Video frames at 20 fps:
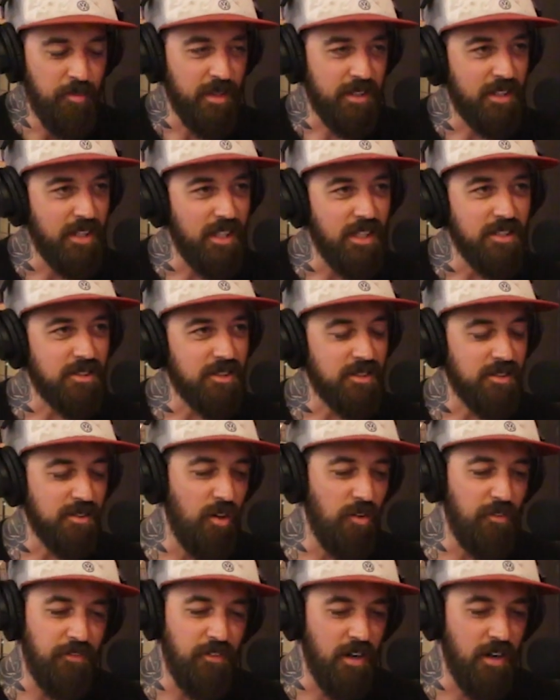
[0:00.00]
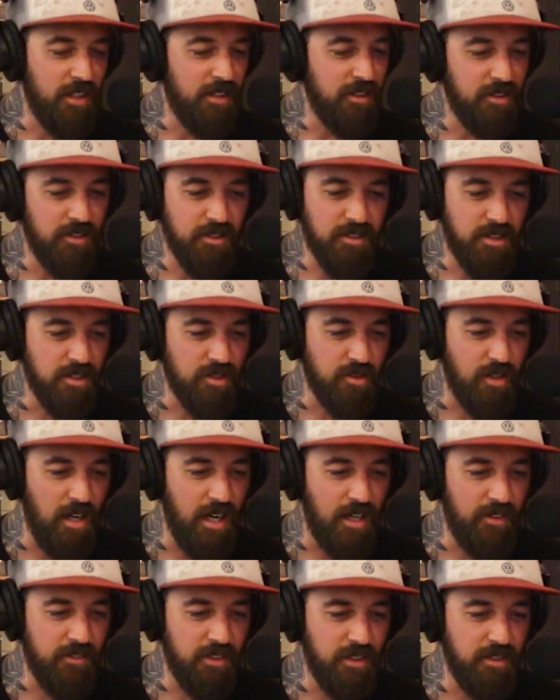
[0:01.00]
But it's so fun to
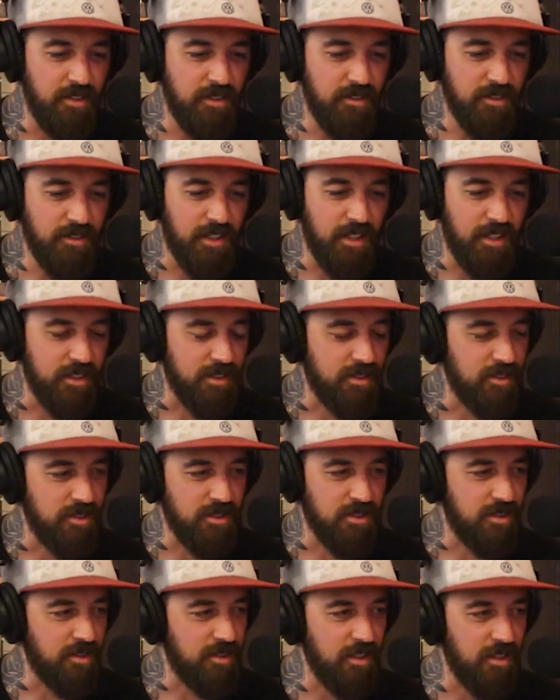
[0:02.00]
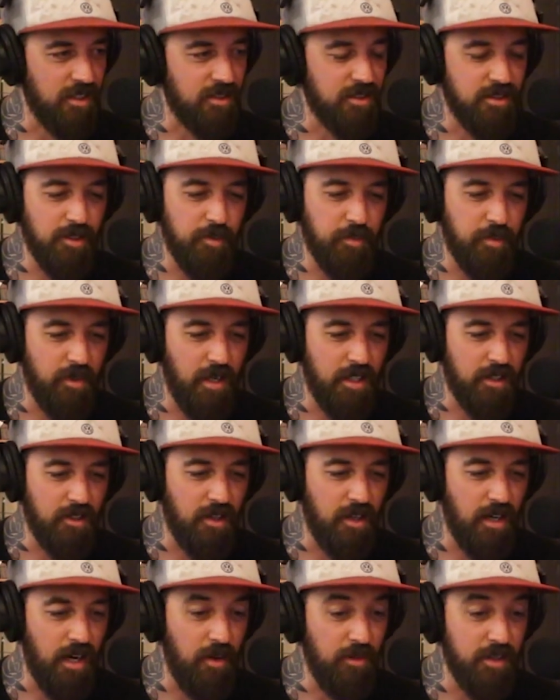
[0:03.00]
drive, dude. Like, it's just a super rad
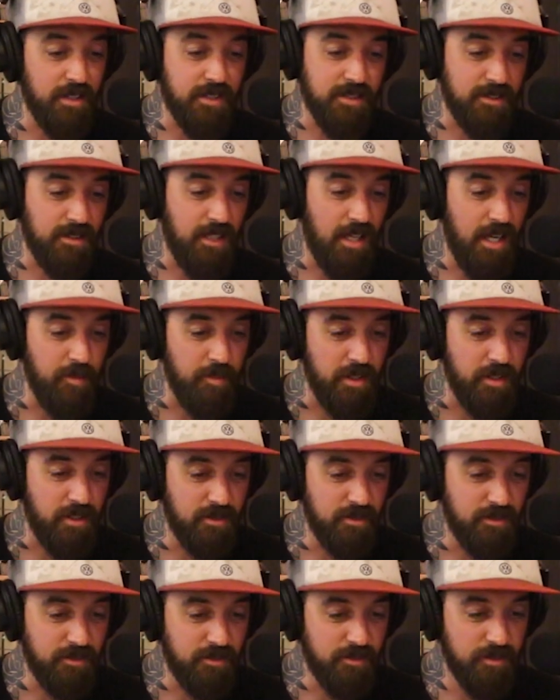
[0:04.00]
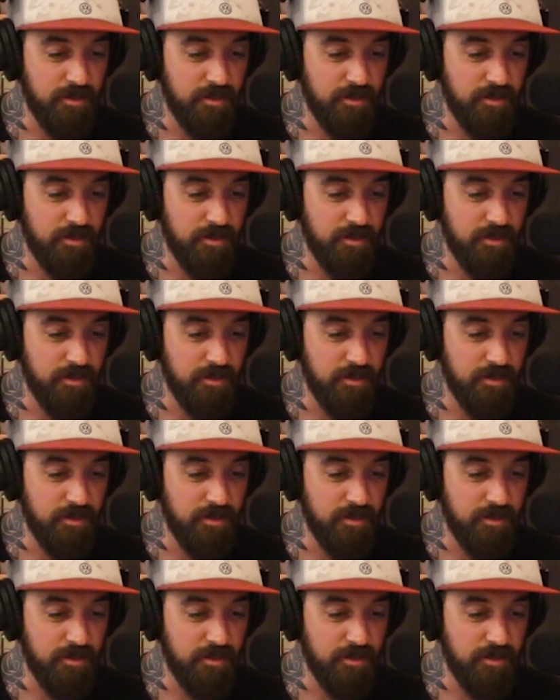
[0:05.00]
car. I want to slam it,